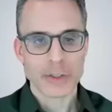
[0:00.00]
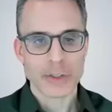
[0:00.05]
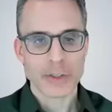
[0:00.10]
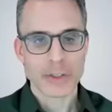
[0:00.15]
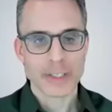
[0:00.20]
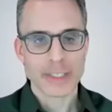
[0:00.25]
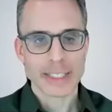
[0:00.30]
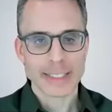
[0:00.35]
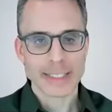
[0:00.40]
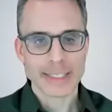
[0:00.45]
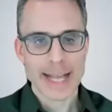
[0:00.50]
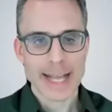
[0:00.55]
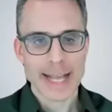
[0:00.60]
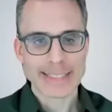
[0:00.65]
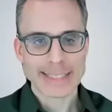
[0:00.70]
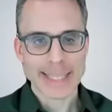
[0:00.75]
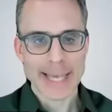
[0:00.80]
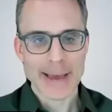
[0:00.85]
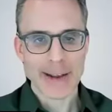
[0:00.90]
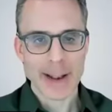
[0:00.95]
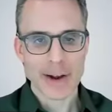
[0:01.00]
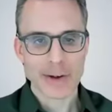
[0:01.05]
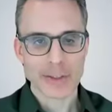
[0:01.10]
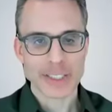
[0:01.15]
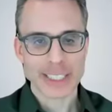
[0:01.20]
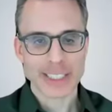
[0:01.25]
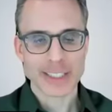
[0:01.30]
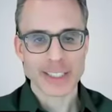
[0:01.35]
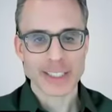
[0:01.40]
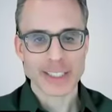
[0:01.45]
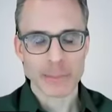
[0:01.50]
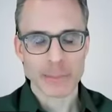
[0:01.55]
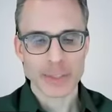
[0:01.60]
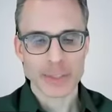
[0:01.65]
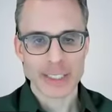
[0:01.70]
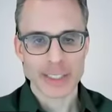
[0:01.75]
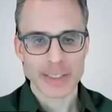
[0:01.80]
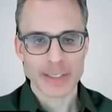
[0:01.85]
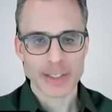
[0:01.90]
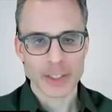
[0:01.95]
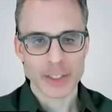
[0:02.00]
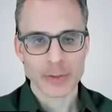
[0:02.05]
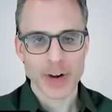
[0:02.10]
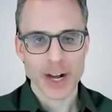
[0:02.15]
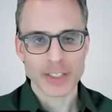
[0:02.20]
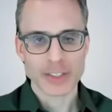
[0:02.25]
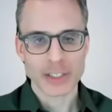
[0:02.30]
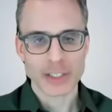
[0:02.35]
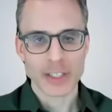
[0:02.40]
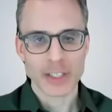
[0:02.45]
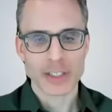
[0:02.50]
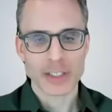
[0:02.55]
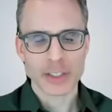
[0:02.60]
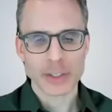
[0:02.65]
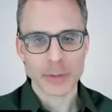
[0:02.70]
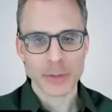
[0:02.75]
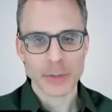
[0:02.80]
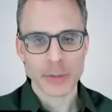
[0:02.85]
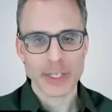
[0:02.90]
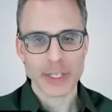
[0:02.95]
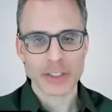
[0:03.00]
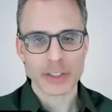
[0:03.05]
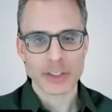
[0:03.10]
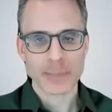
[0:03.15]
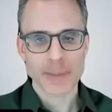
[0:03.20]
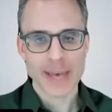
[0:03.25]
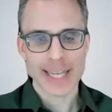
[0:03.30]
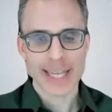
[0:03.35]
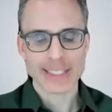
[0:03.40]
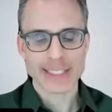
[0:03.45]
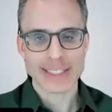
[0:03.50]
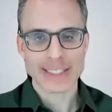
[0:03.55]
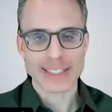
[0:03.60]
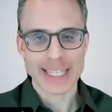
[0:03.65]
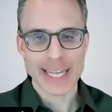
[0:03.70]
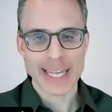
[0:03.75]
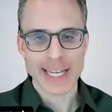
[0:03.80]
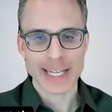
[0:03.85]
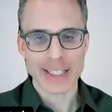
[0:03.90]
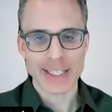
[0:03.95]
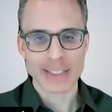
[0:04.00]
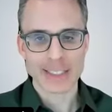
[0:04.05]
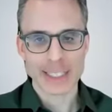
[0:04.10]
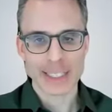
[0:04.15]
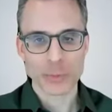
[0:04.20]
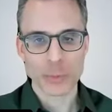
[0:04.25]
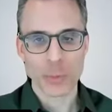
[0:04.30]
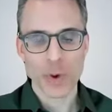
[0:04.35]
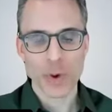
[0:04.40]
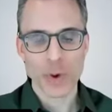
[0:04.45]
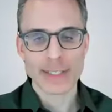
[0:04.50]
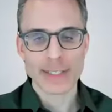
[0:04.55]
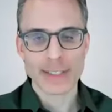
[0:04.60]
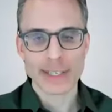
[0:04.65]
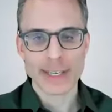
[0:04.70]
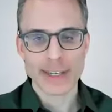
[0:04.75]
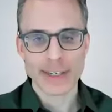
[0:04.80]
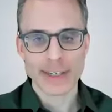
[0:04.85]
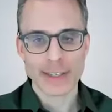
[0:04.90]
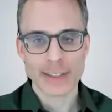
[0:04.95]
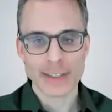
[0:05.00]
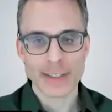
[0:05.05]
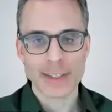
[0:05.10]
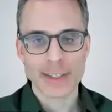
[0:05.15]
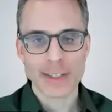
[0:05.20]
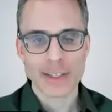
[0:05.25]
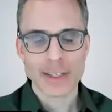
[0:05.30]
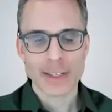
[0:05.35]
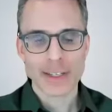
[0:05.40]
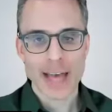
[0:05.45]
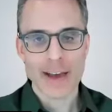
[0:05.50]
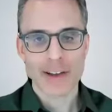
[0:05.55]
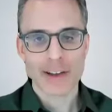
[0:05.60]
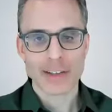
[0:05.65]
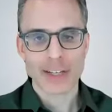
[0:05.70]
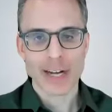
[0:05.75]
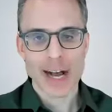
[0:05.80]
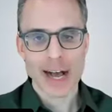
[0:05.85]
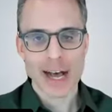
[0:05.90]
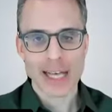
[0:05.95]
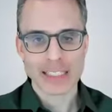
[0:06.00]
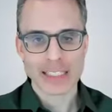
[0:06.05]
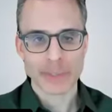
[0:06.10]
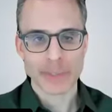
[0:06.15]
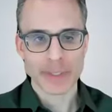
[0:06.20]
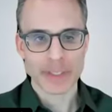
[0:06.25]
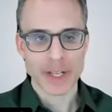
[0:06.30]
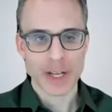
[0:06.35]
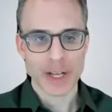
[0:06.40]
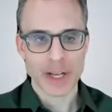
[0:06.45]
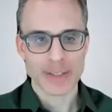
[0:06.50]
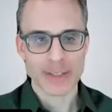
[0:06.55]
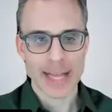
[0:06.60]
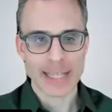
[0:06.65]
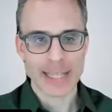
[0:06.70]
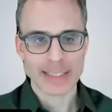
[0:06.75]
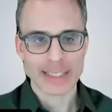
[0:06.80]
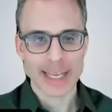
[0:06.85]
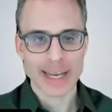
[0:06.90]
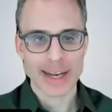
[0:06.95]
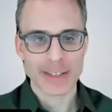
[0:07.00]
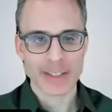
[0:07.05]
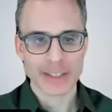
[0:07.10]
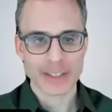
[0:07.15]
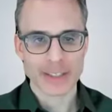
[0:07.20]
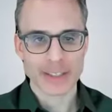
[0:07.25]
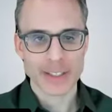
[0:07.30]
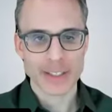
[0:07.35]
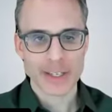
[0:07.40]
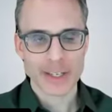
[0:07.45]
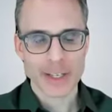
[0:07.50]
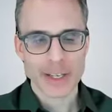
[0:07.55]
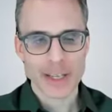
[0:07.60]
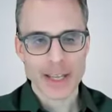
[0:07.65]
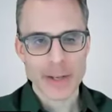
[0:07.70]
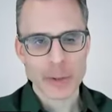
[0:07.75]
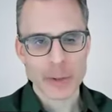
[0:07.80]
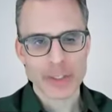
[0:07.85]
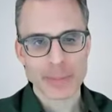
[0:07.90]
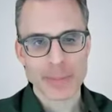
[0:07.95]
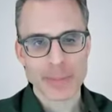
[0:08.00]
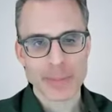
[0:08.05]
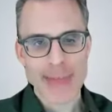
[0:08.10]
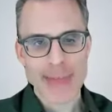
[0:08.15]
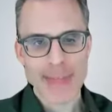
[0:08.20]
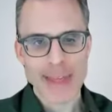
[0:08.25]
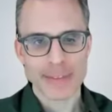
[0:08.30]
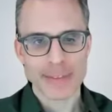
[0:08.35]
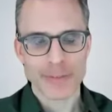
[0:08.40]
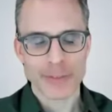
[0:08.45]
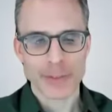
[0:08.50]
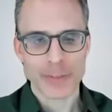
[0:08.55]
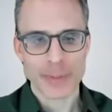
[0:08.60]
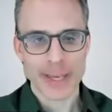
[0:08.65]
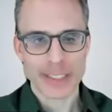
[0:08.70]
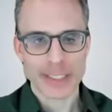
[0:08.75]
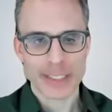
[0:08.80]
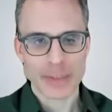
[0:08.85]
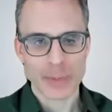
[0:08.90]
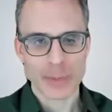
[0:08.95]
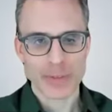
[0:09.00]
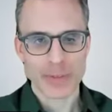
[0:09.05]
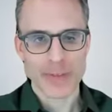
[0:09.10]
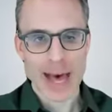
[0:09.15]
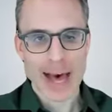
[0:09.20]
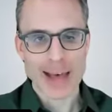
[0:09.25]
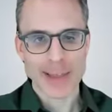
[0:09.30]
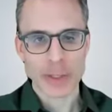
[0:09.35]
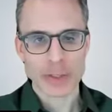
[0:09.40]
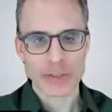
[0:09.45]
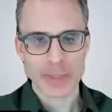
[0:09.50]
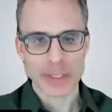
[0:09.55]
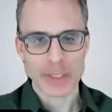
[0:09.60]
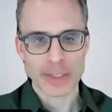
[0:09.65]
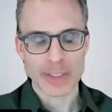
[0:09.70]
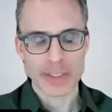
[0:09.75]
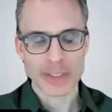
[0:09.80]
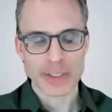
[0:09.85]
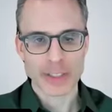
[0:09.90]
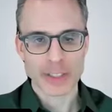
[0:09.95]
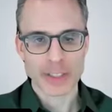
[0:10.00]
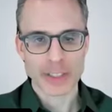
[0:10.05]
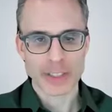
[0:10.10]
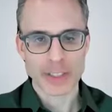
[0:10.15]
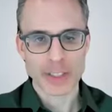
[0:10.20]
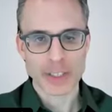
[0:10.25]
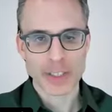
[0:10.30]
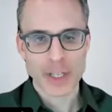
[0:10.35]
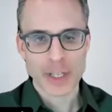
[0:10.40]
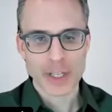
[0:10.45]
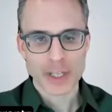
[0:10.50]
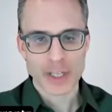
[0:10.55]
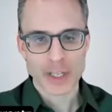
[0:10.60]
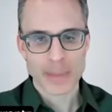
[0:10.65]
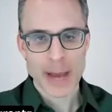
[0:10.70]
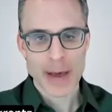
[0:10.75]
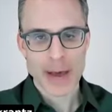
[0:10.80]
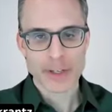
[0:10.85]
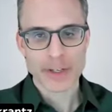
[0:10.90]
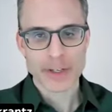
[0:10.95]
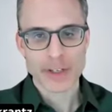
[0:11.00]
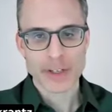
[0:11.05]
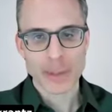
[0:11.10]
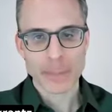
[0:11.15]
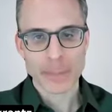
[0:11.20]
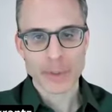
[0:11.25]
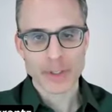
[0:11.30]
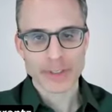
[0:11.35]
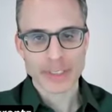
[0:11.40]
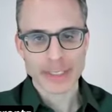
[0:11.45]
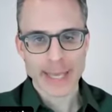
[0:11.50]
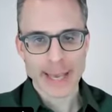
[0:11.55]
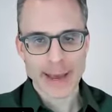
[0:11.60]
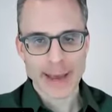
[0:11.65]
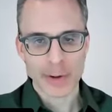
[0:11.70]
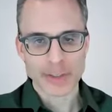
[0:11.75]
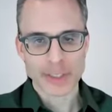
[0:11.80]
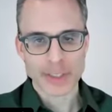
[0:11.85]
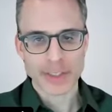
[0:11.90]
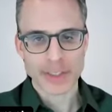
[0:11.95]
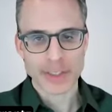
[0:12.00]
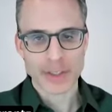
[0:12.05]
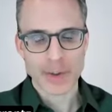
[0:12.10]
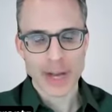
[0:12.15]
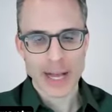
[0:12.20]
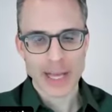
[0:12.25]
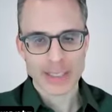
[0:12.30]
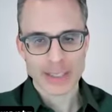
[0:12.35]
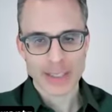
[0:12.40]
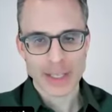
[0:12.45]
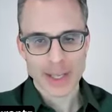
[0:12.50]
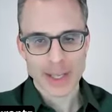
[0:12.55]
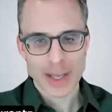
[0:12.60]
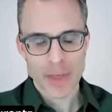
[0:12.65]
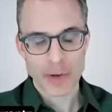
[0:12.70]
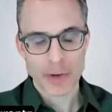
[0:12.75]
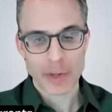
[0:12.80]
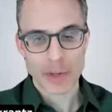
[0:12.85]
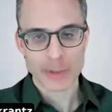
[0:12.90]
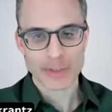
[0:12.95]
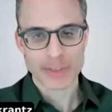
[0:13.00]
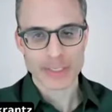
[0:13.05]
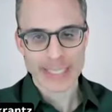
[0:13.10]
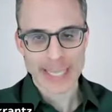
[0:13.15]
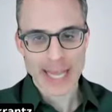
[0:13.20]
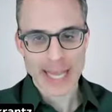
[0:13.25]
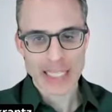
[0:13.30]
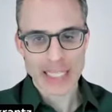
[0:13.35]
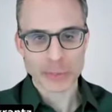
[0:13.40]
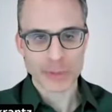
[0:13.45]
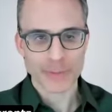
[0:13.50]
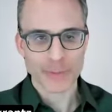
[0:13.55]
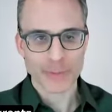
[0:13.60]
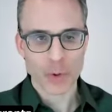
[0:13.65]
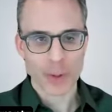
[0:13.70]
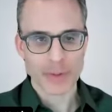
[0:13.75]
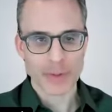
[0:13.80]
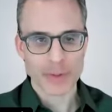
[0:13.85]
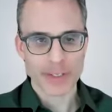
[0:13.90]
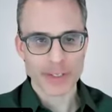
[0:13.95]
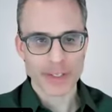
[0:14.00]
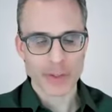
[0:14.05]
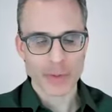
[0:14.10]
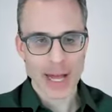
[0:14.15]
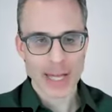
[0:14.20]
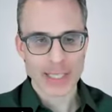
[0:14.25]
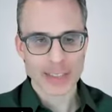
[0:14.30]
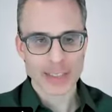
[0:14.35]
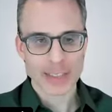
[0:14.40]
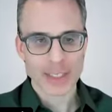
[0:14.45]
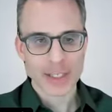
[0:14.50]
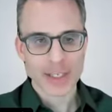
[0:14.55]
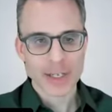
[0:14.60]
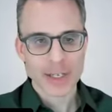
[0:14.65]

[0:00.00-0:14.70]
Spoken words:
you looked at net scan energy consumption across all clinical patient scans in 1 year at your hospital on that scanner. And you combine that information with values from the literature about the number of scanners in the US, the number of scans performed in the US,